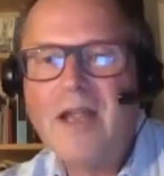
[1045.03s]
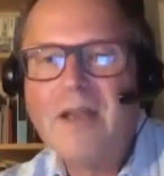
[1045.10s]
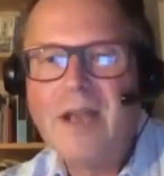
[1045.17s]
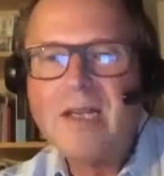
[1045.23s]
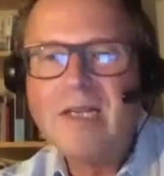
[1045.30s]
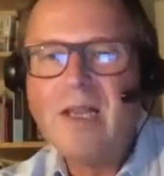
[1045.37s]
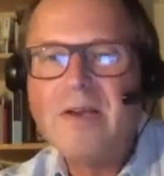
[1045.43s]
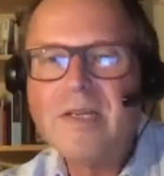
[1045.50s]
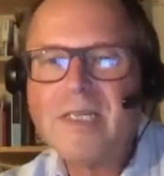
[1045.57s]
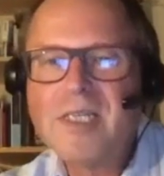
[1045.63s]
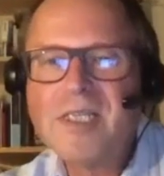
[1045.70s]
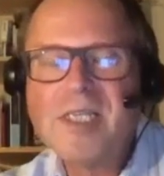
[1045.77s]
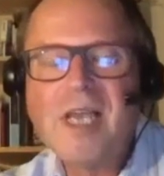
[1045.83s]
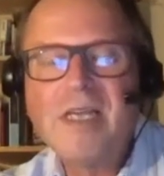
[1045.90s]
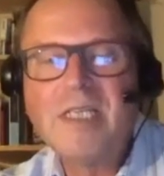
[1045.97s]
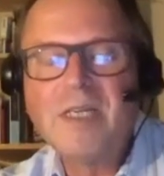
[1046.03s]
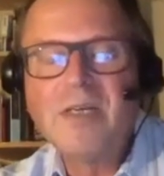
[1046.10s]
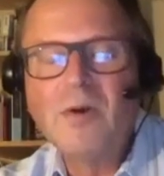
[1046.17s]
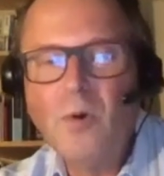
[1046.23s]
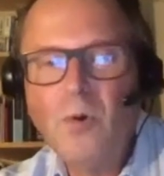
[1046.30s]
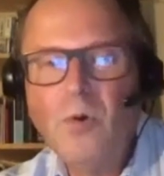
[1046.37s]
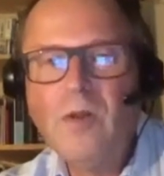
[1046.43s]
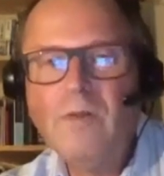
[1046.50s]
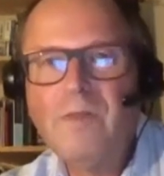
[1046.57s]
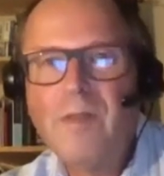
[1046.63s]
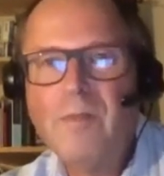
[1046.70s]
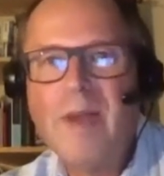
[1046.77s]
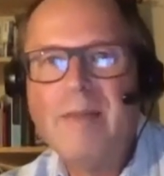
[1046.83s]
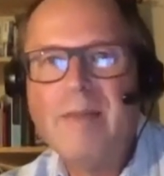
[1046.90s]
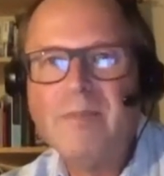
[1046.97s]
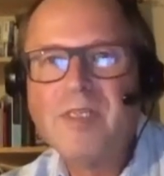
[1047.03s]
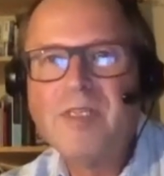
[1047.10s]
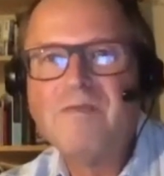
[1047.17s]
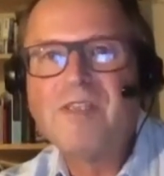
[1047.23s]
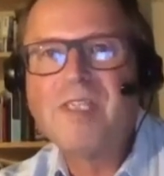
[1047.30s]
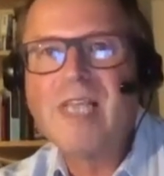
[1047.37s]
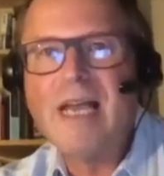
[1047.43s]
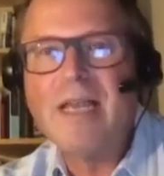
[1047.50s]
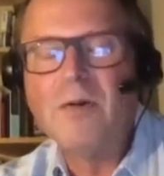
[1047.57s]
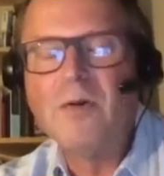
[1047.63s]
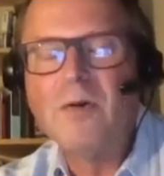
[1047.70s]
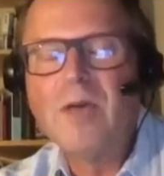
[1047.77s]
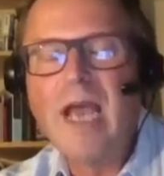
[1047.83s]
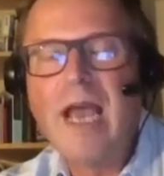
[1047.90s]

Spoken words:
I'd like to say to all of the members of SANOG